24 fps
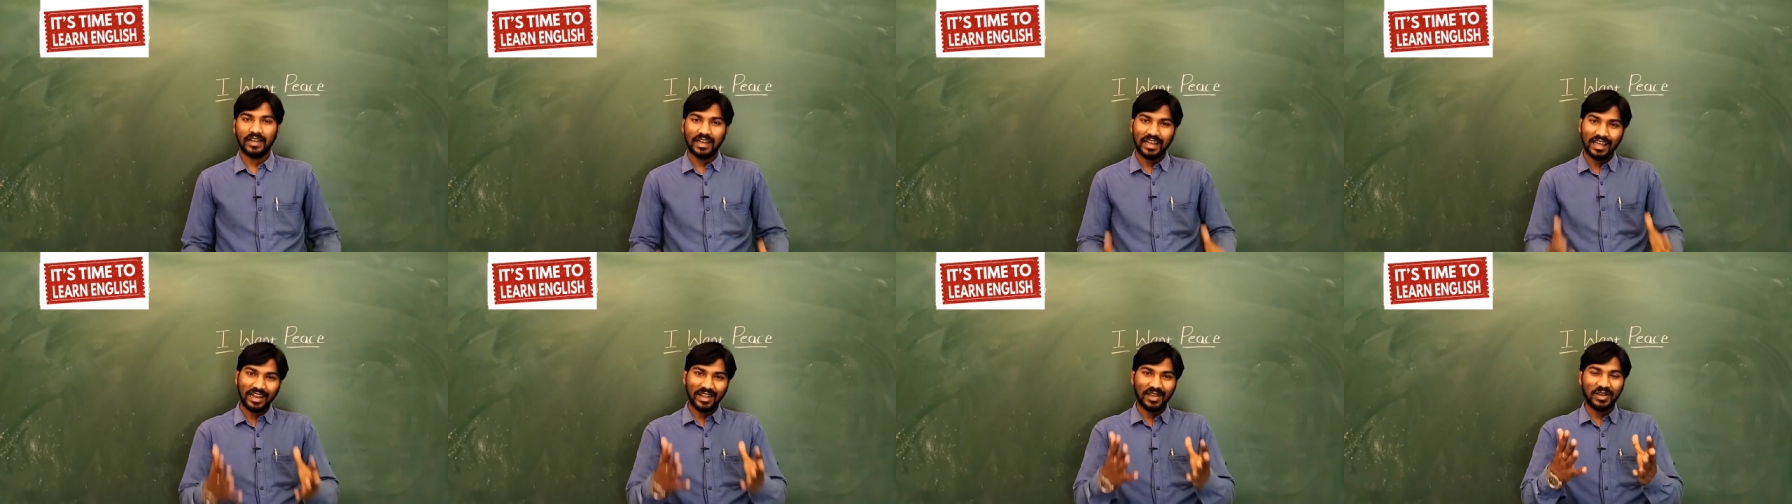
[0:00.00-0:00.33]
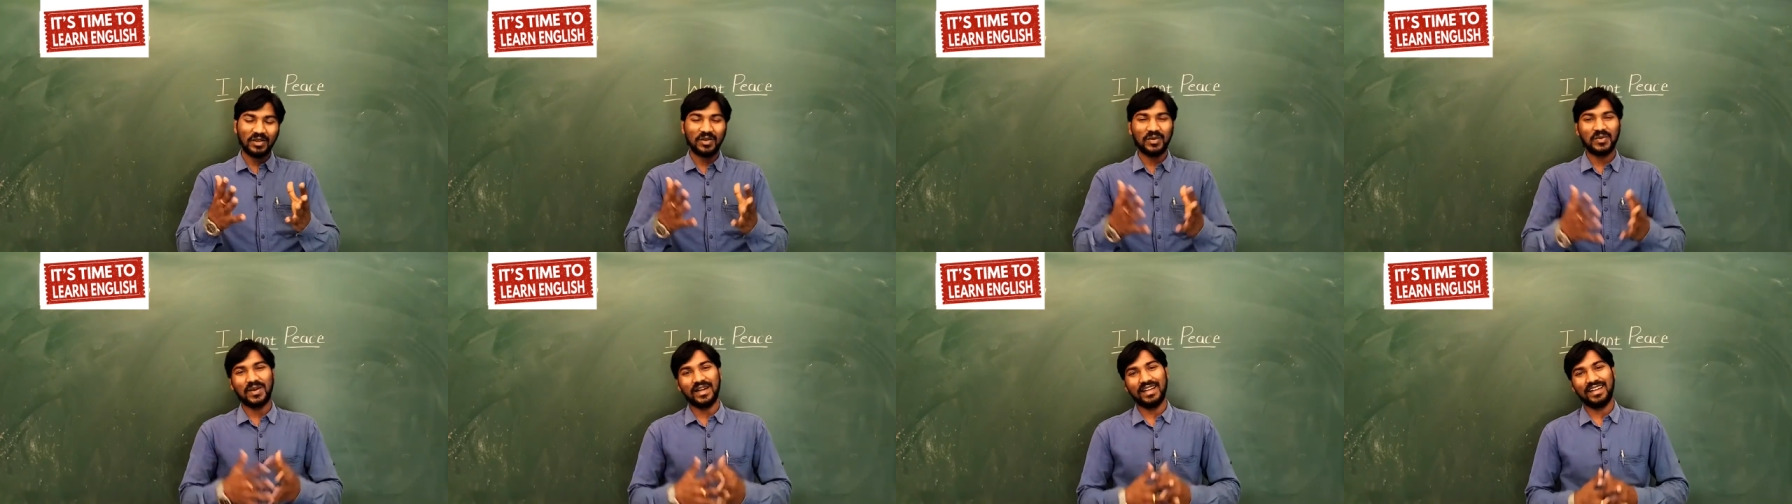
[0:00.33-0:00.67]
Hello
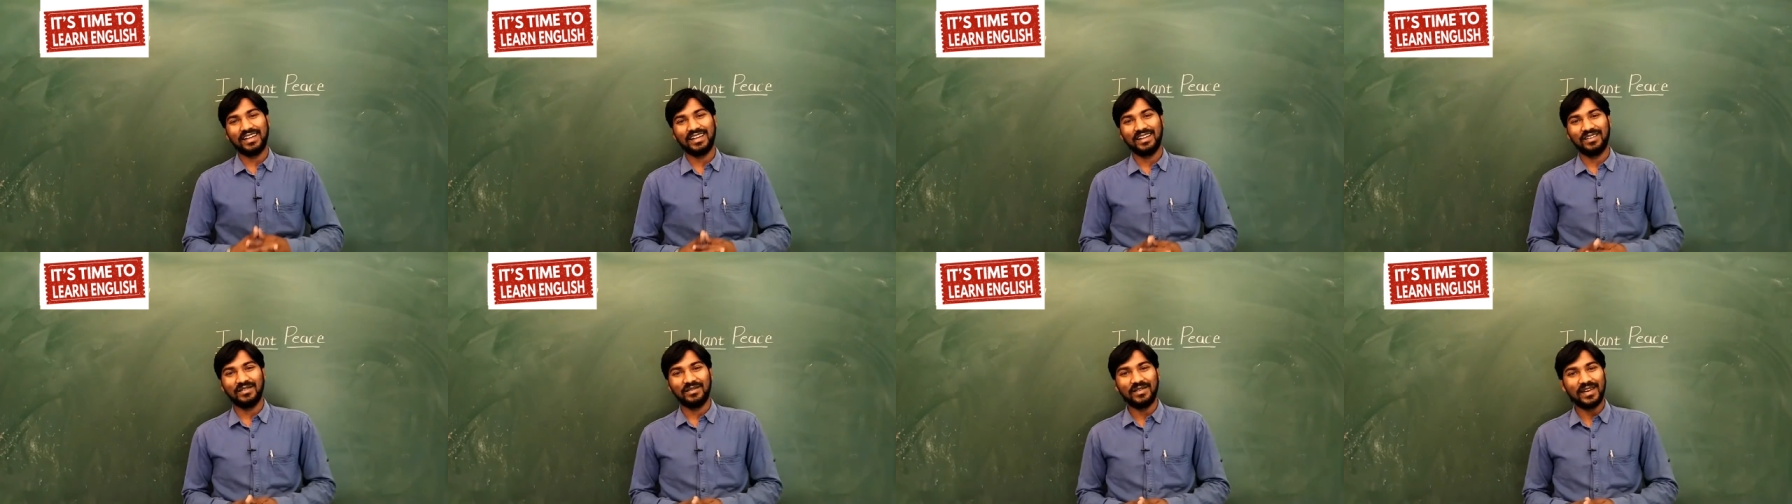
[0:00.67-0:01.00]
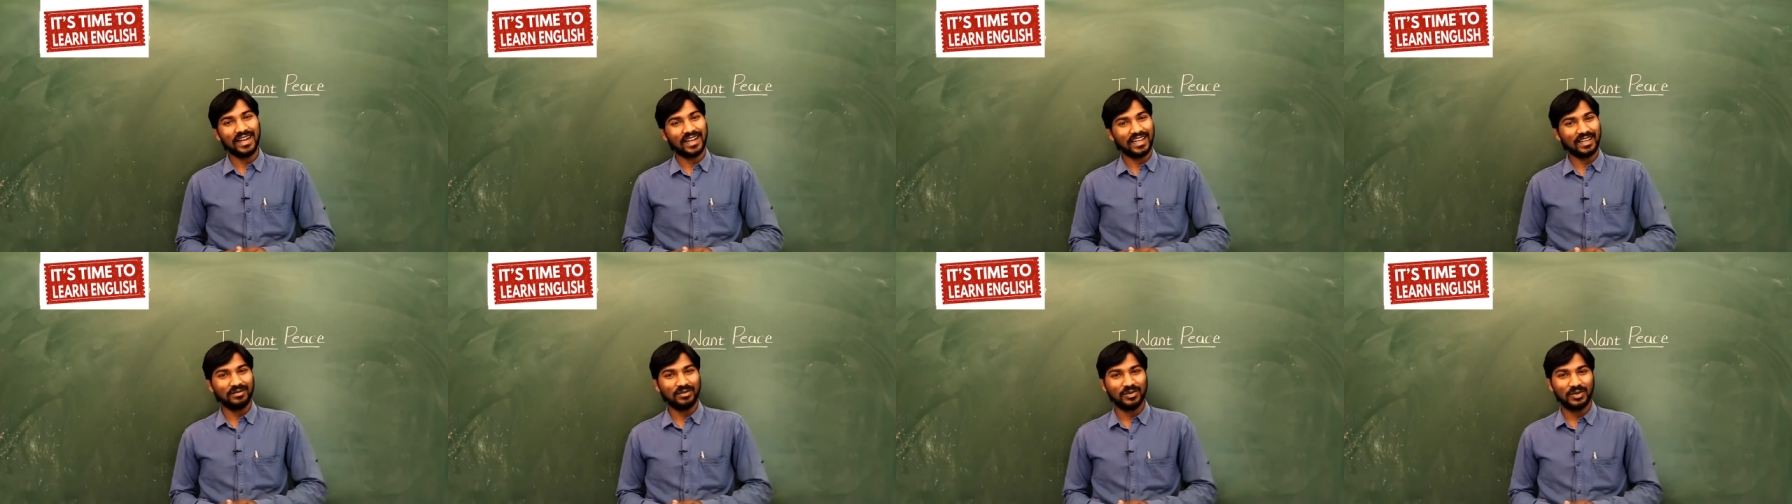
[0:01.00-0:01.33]
everyone,
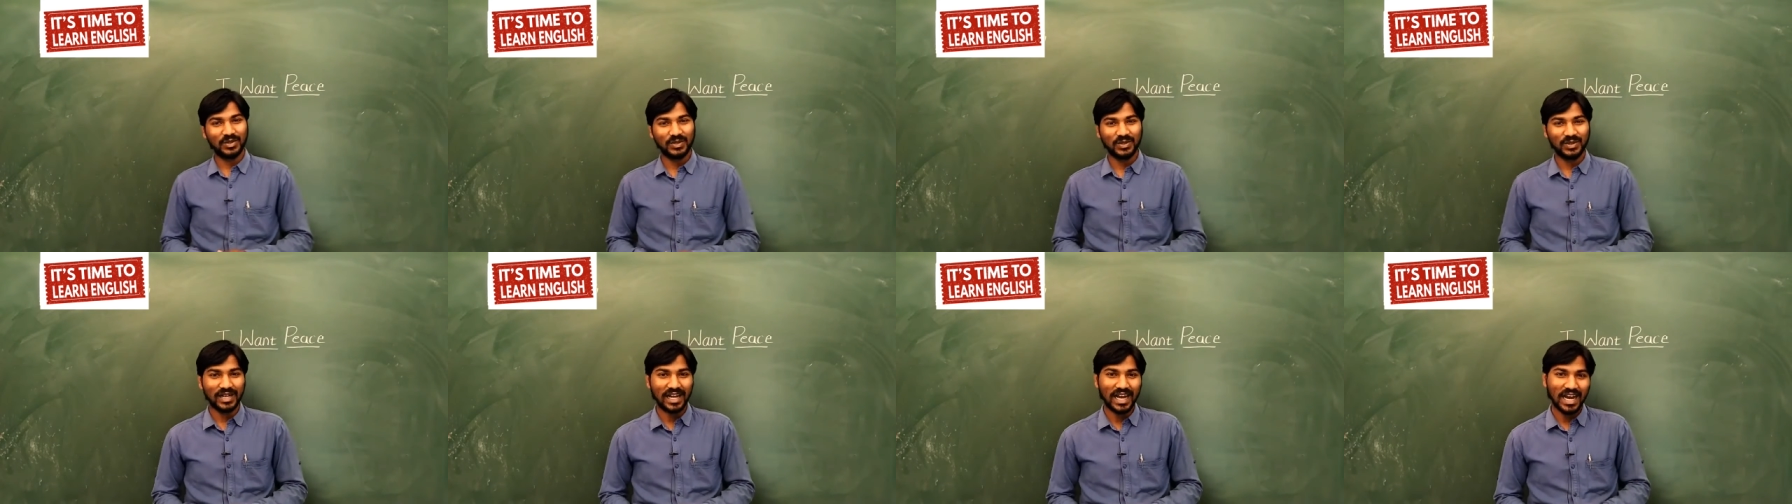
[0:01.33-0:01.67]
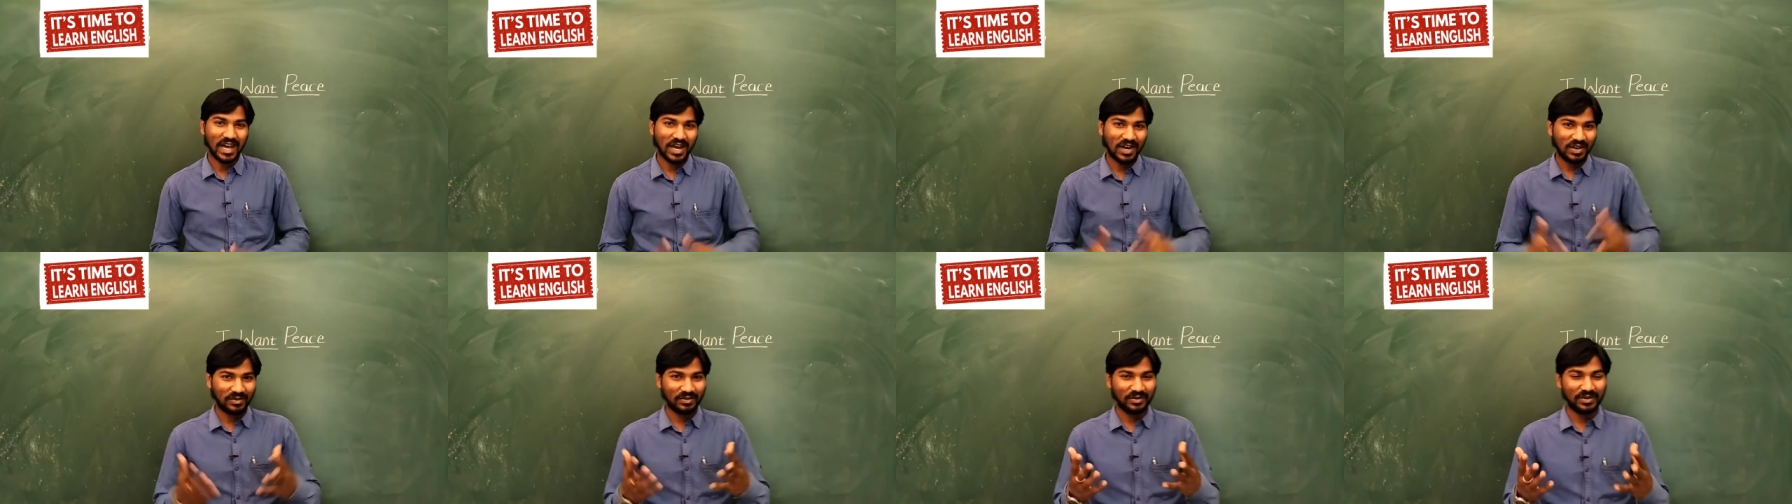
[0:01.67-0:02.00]
welcome to
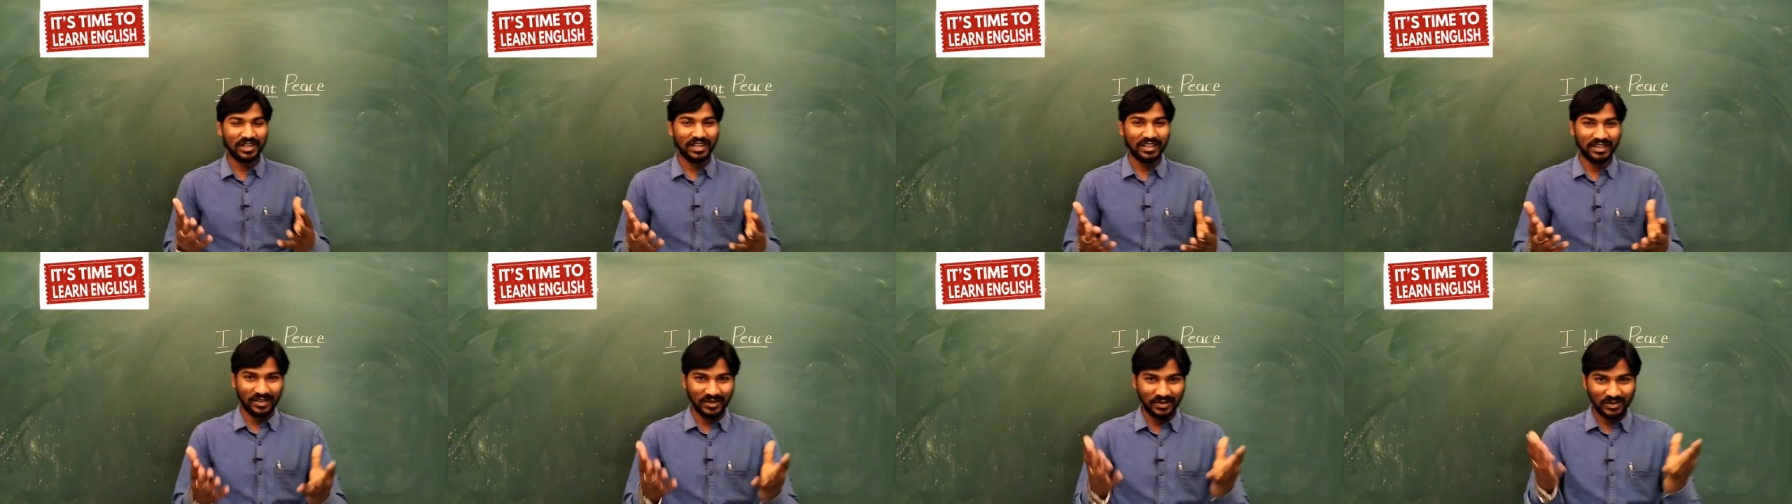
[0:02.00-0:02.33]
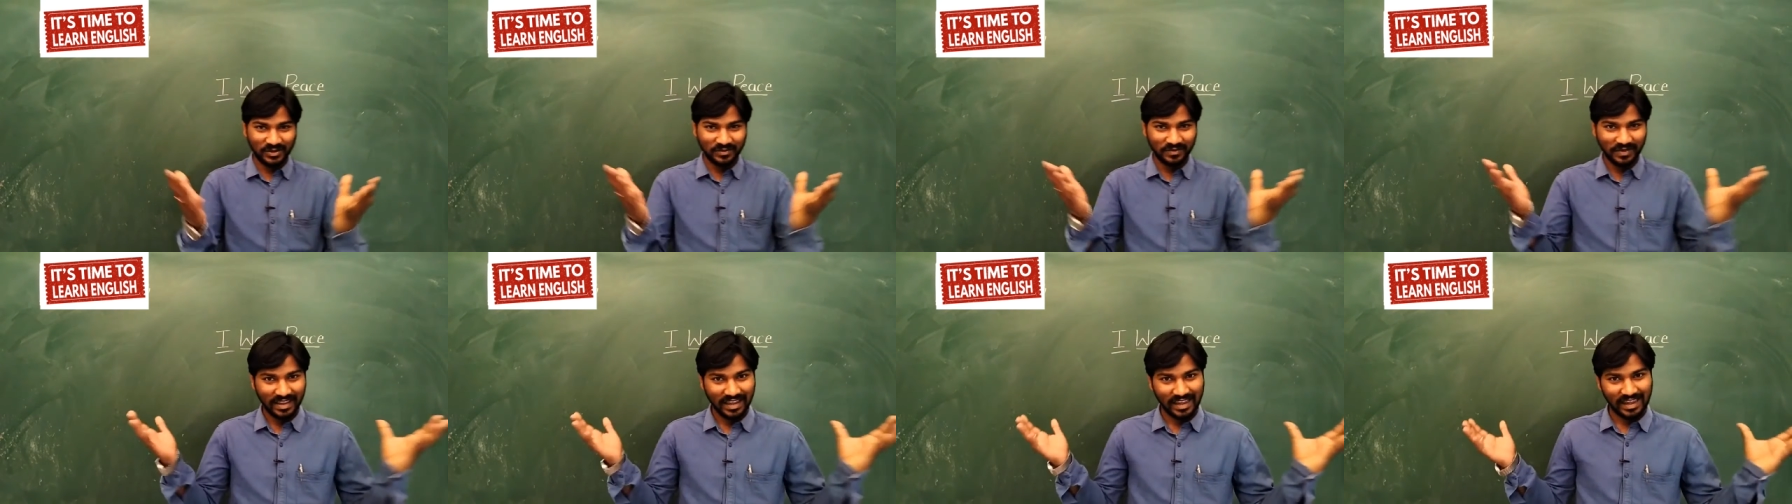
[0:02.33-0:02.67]
our world
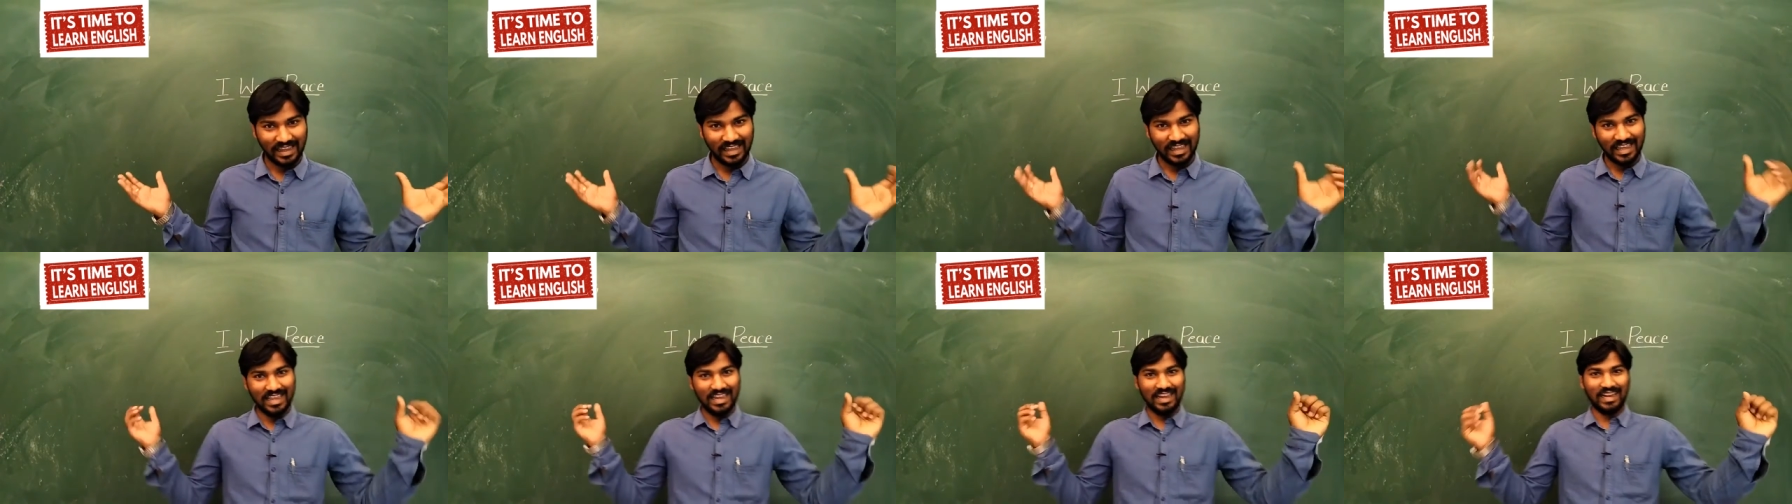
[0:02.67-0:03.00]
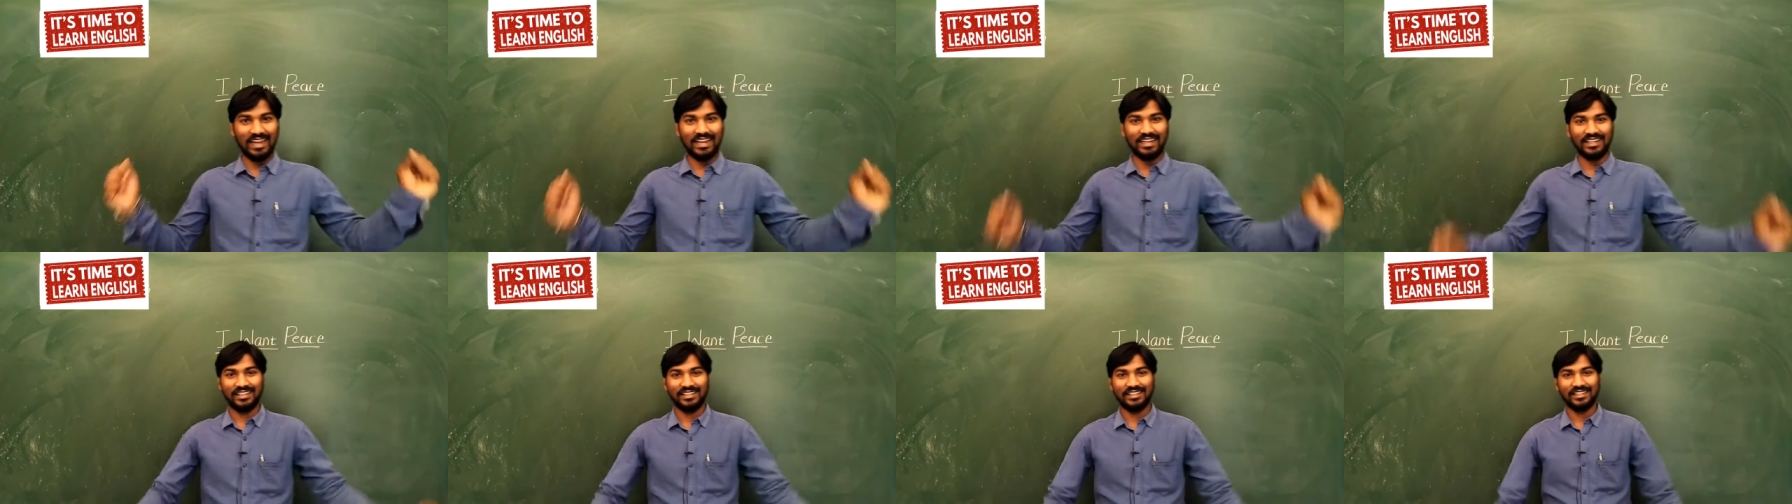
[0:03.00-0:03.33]
through
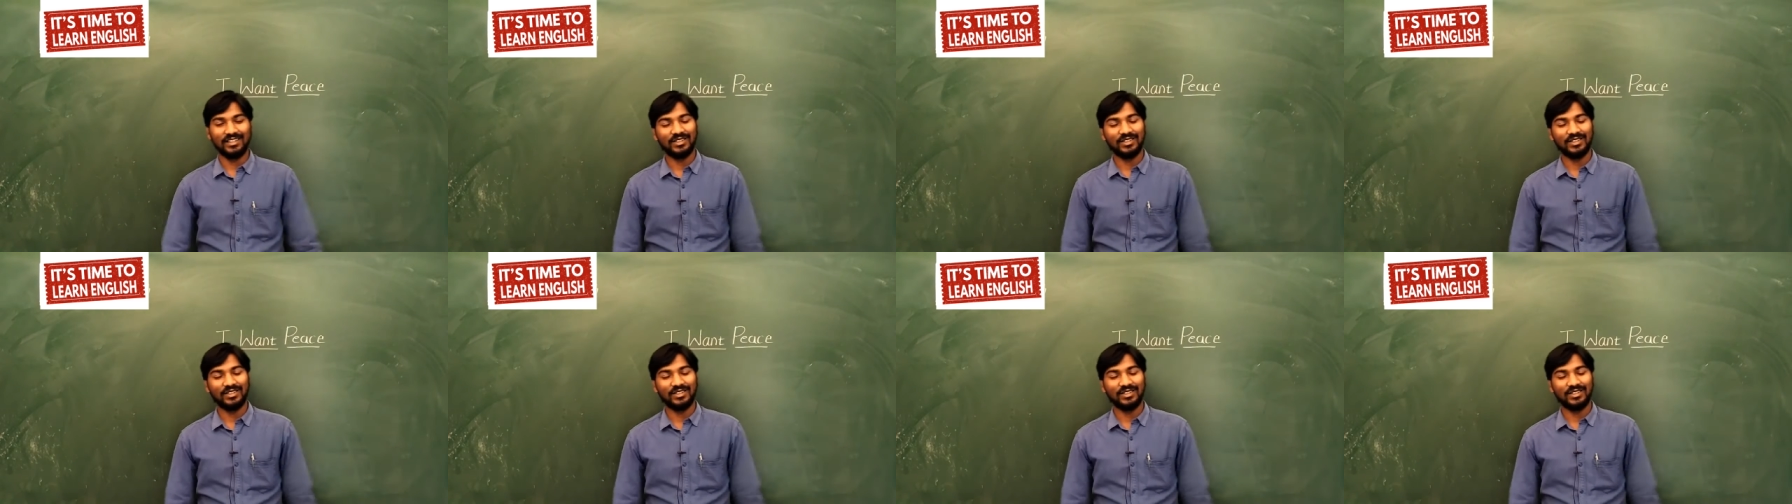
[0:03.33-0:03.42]
English.